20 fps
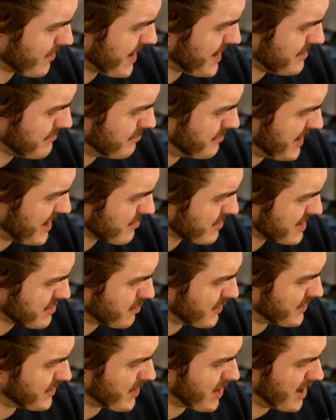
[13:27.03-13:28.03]
Grain berry
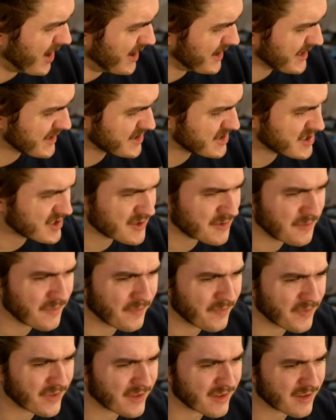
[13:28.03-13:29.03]
with onyx?
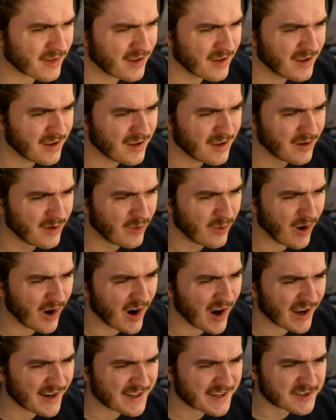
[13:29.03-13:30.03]

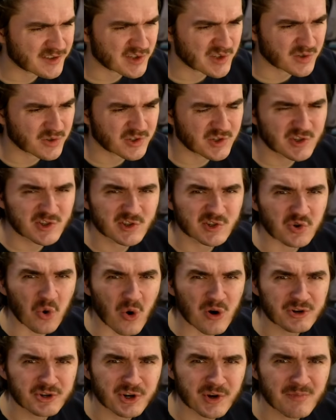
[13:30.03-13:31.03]
Onyx
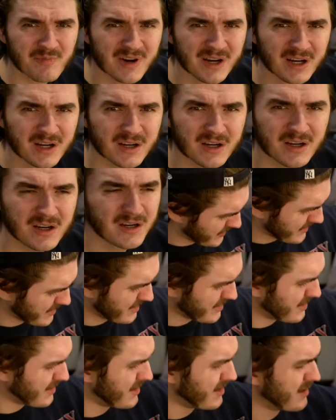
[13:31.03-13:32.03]
sorghum?
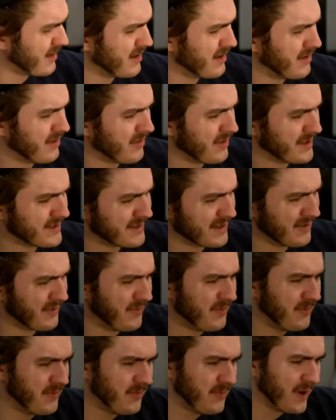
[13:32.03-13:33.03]
What the
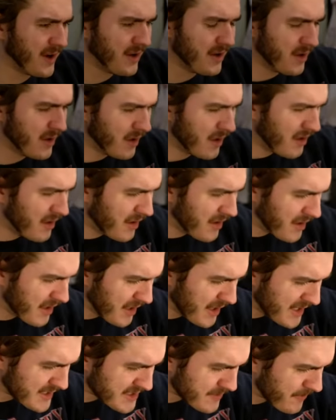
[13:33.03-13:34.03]
fuck?
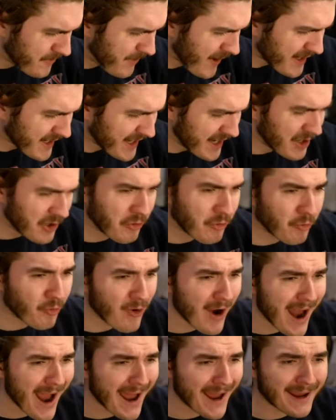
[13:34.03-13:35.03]
It's fucking
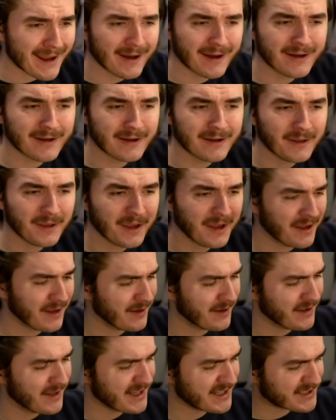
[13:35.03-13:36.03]
gray!
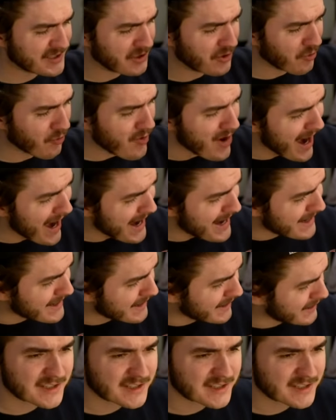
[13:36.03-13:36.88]
It's gray!